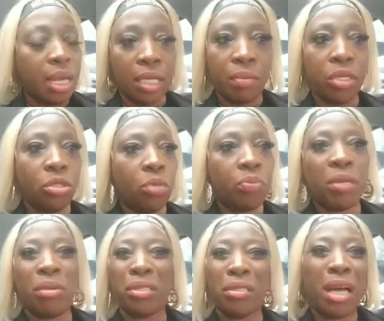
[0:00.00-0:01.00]
give me a dub plate,
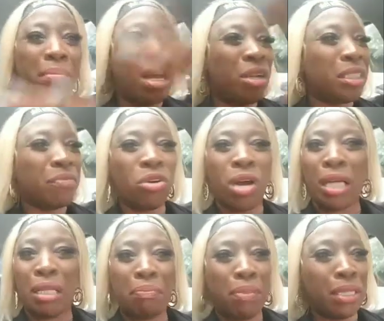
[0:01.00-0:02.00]
but because I always have to go
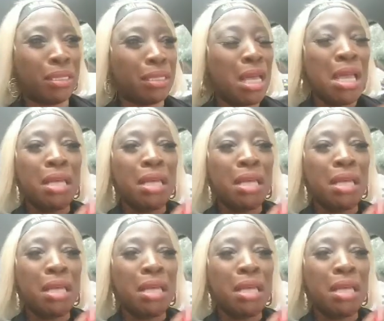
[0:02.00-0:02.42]
other places.